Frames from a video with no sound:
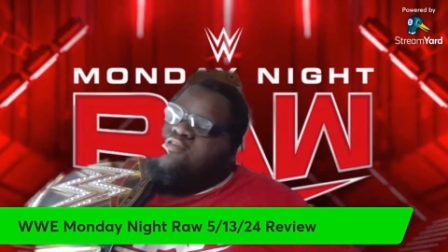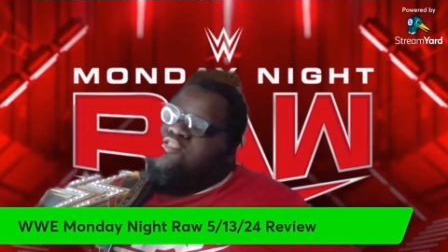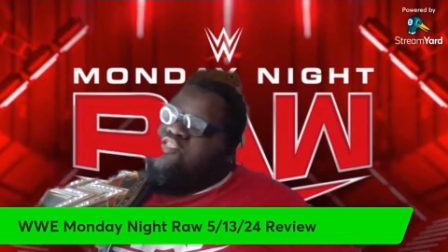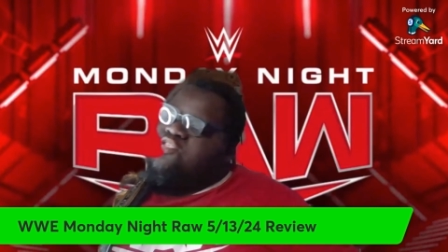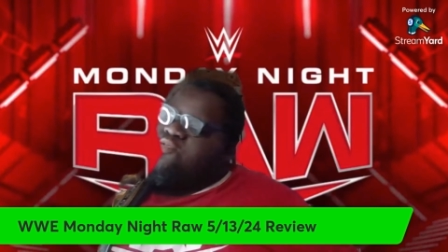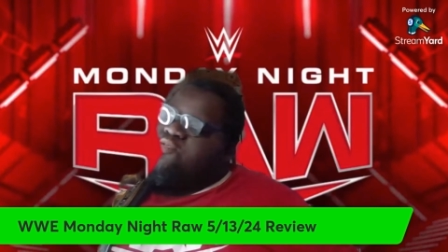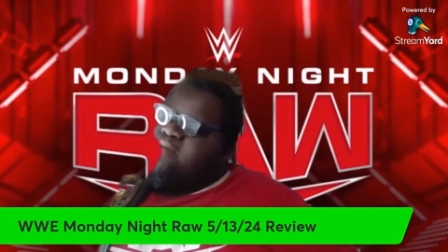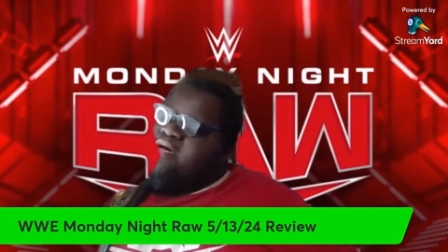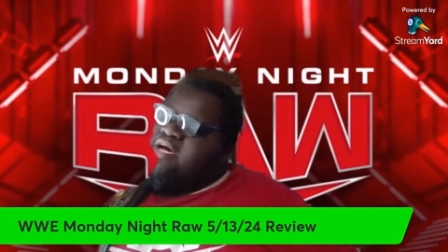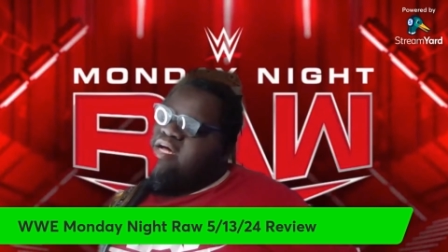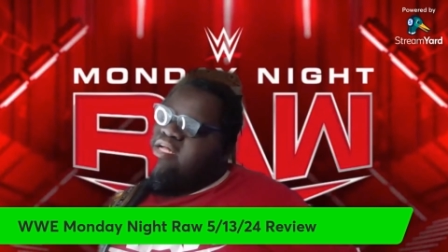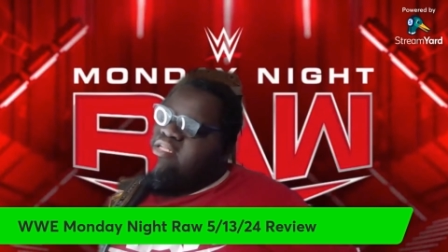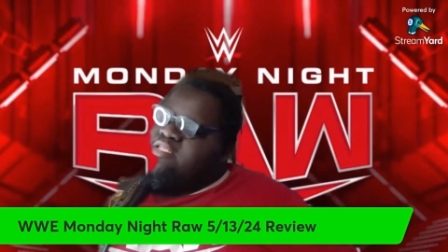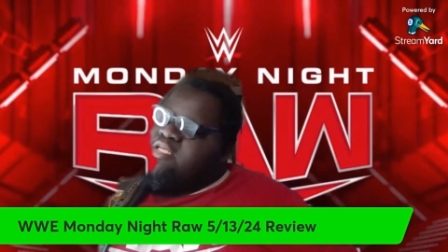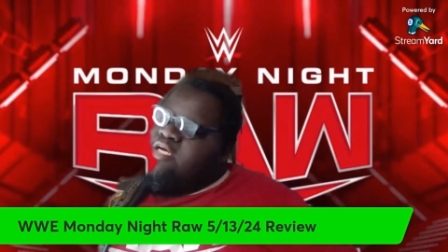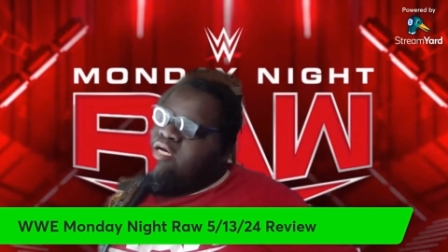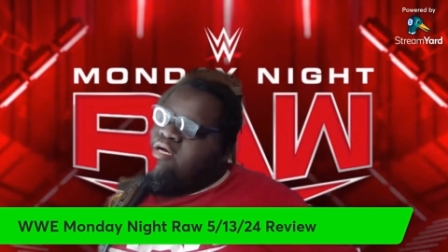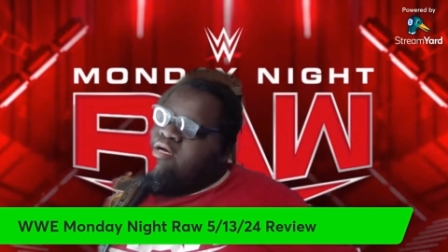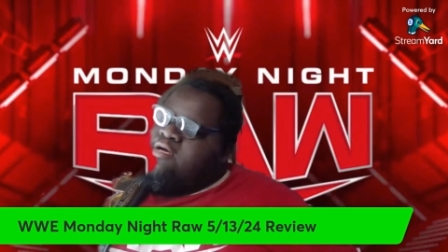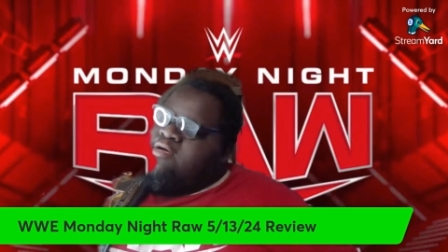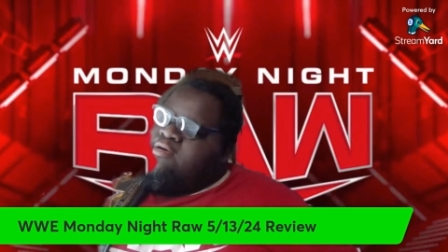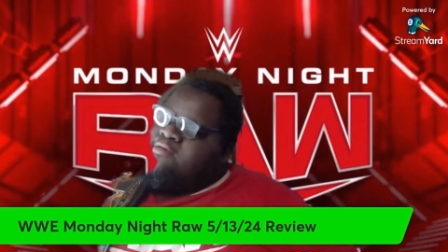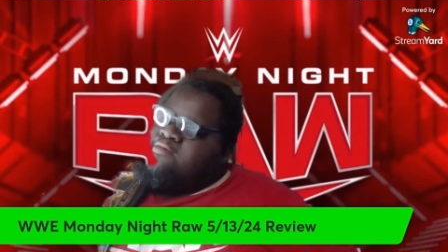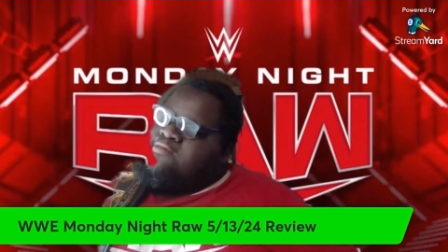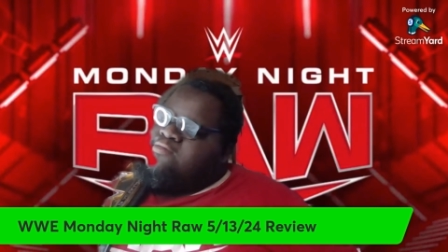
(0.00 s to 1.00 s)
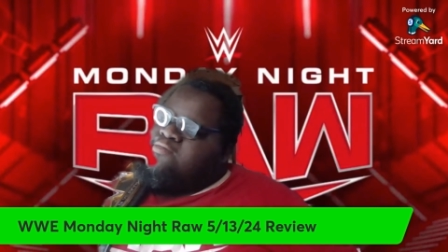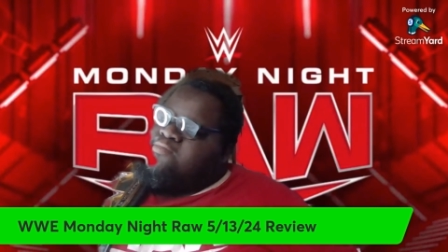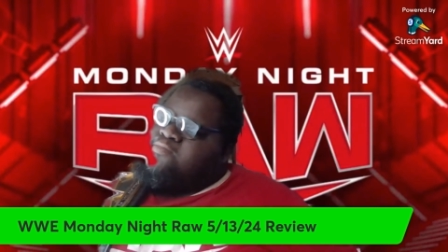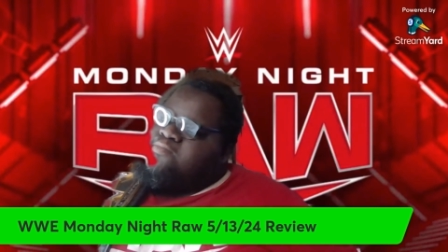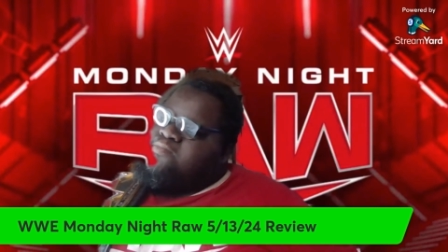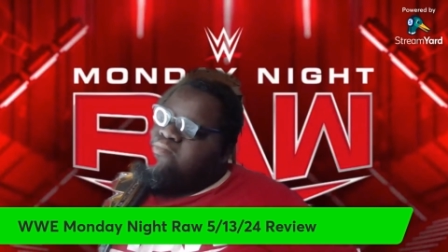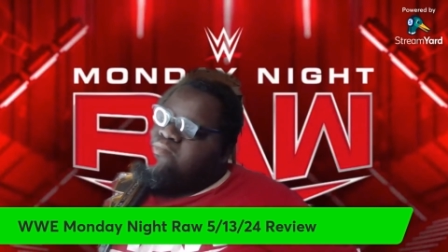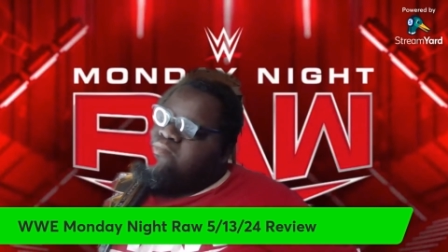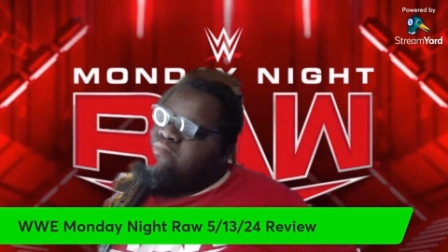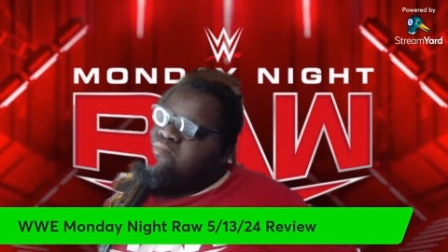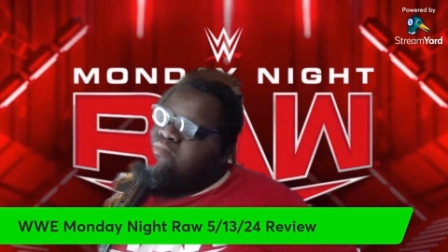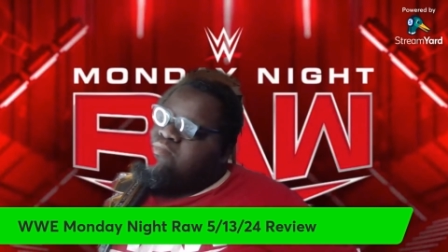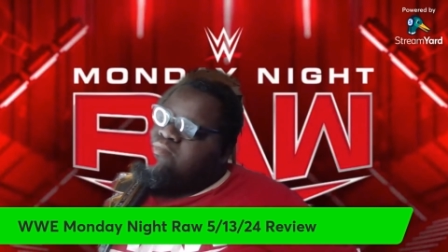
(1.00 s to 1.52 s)
SmackDown?
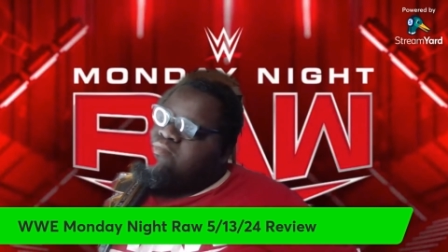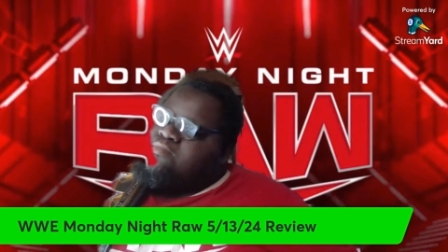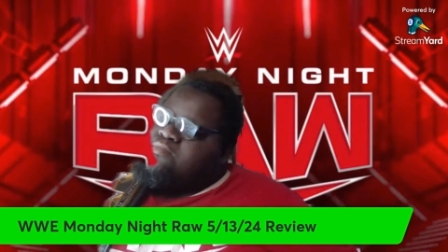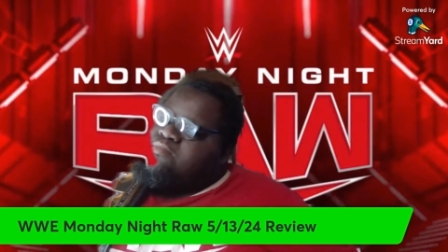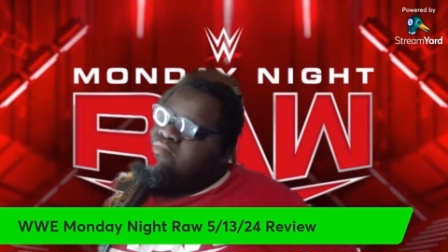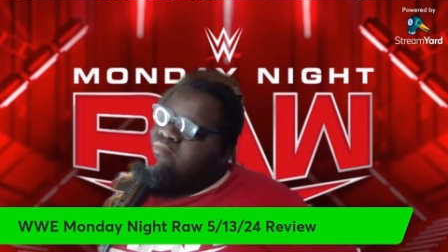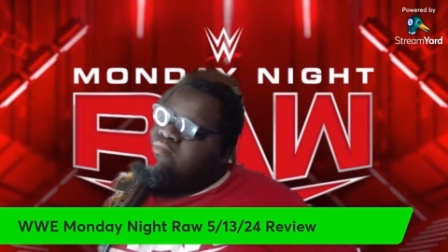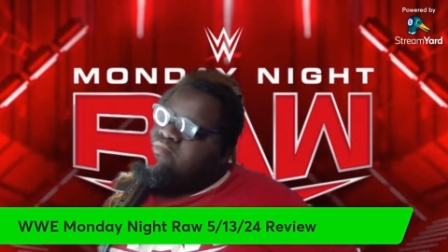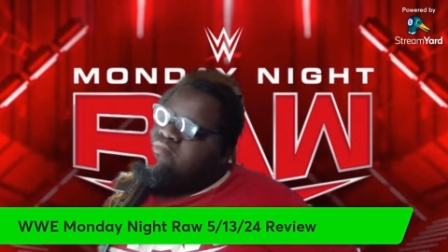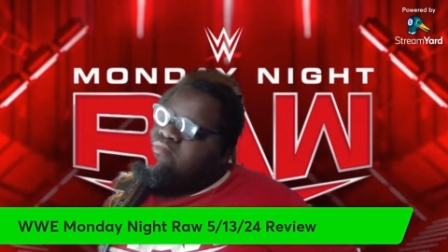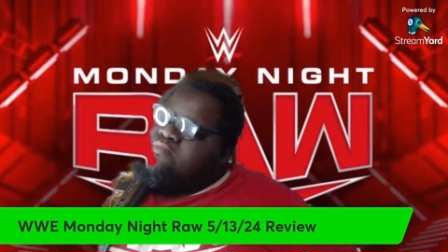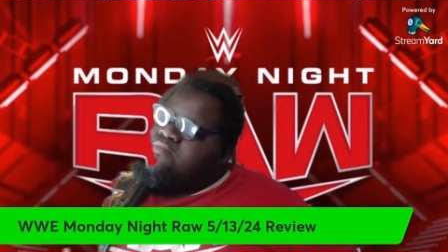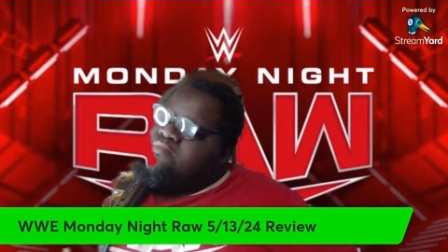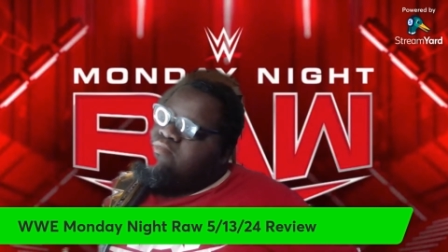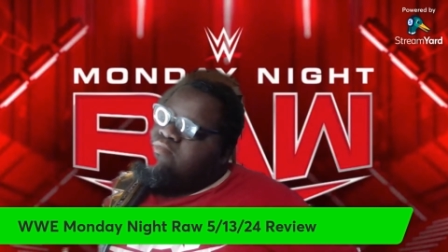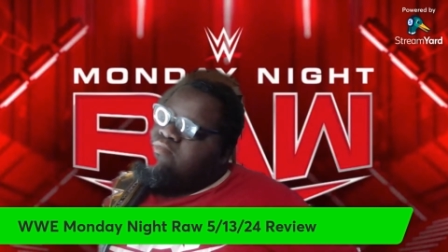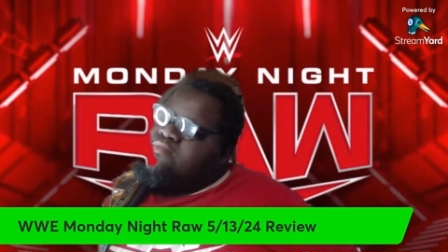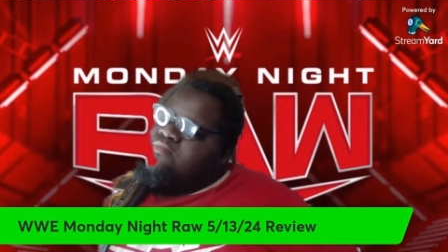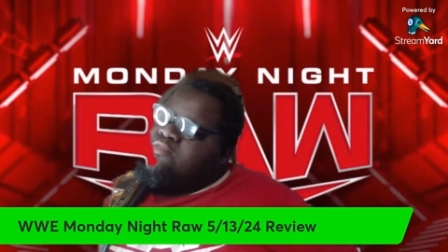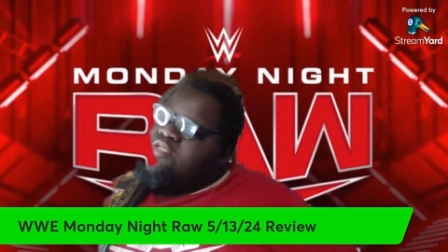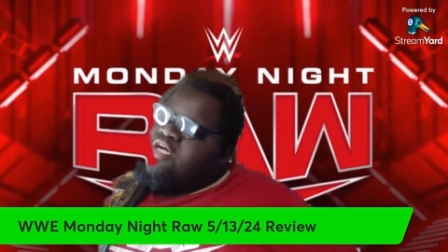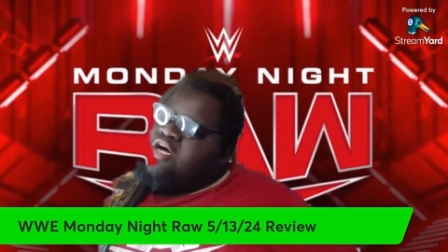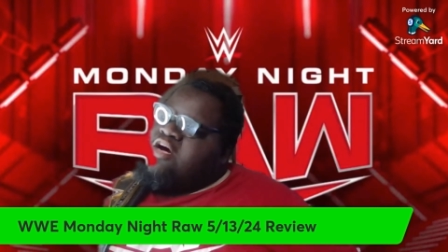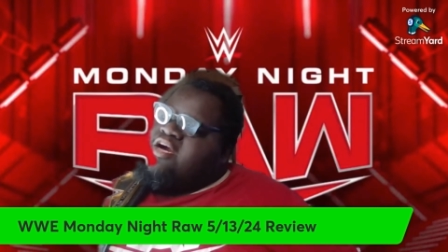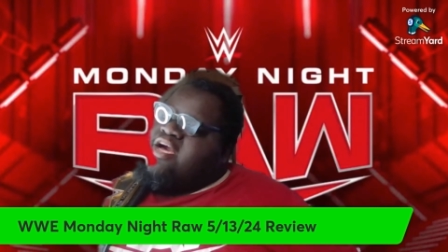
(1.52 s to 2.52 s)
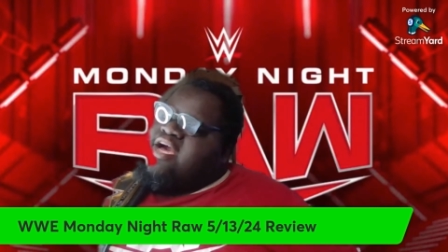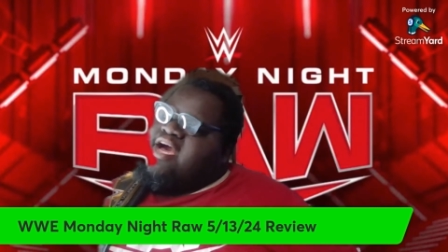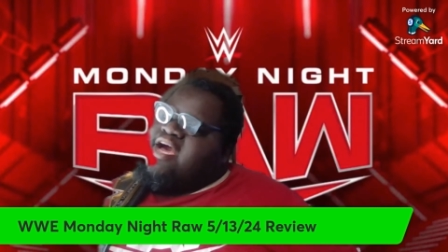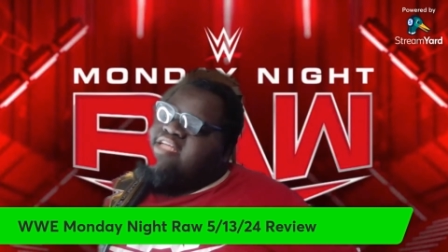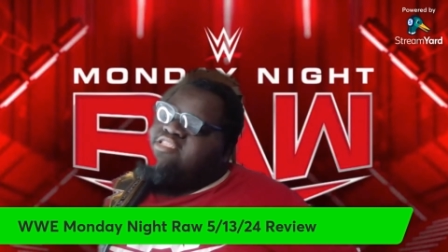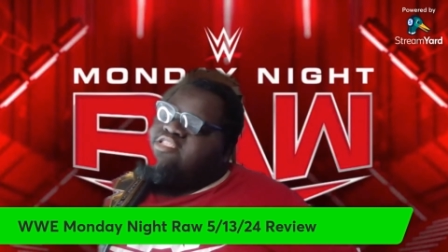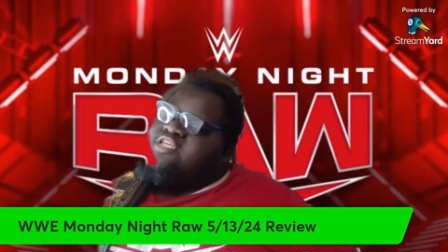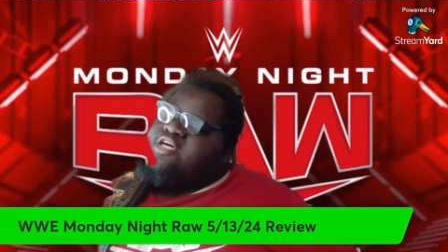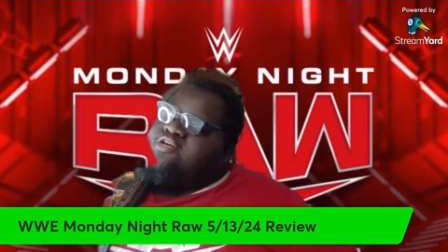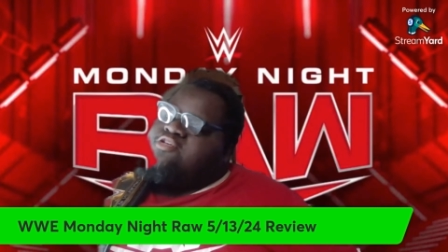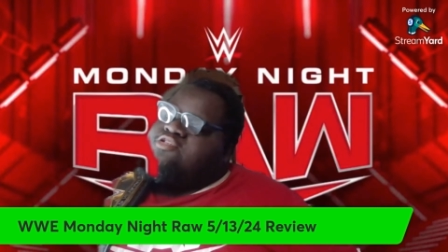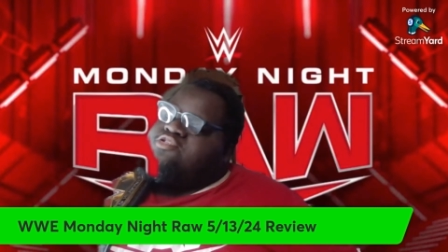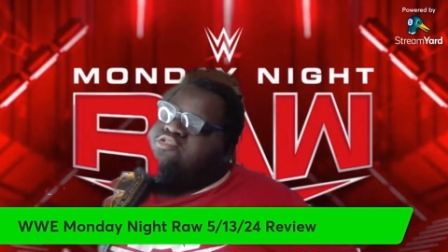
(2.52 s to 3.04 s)
Okay, I
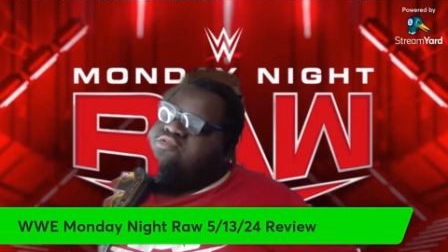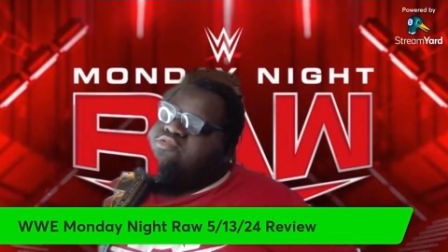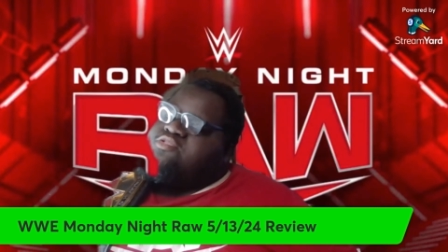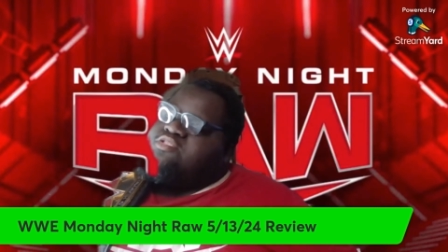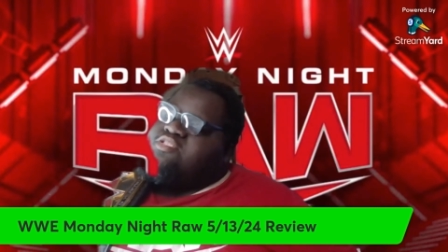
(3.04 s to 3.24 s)
told you